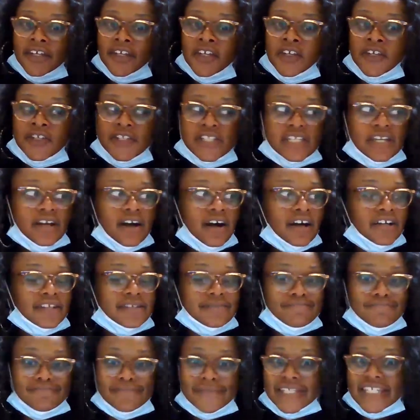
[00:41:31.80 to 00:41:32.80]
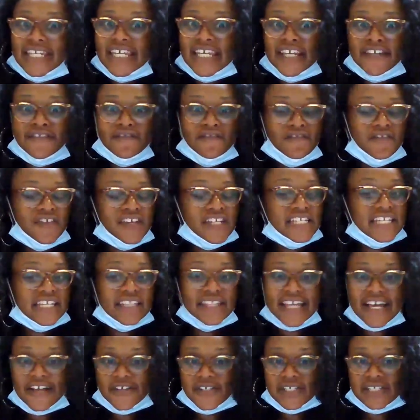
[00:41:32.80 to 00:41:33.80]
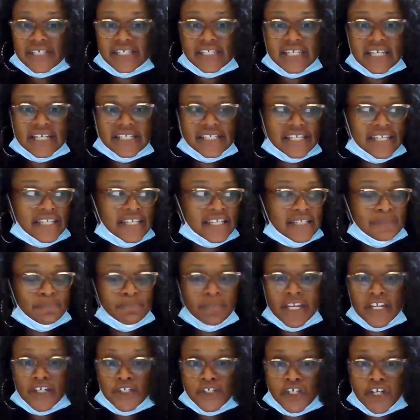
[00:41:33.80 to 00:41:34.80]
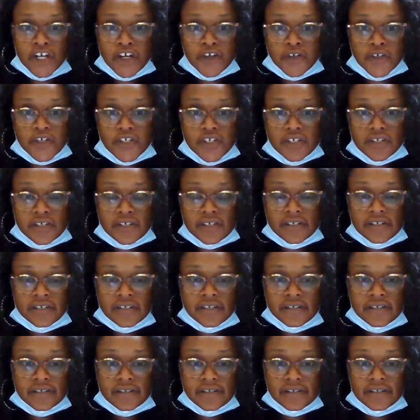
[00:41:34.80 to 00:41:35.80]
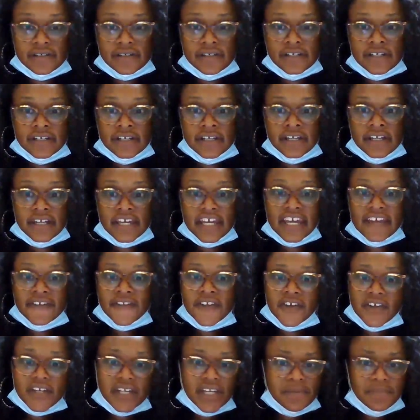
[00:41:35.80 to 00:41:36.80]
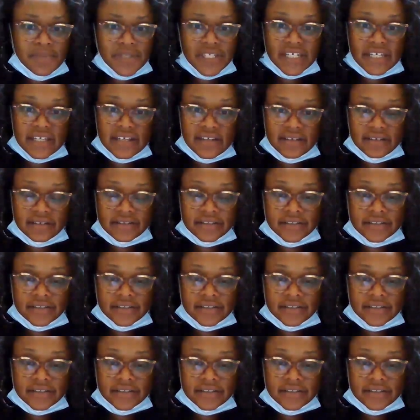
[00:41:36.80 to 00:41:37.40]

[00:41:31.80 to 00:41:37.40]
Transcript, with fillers: You see uh, 10, 50,000 seats in this big church, and they're empty.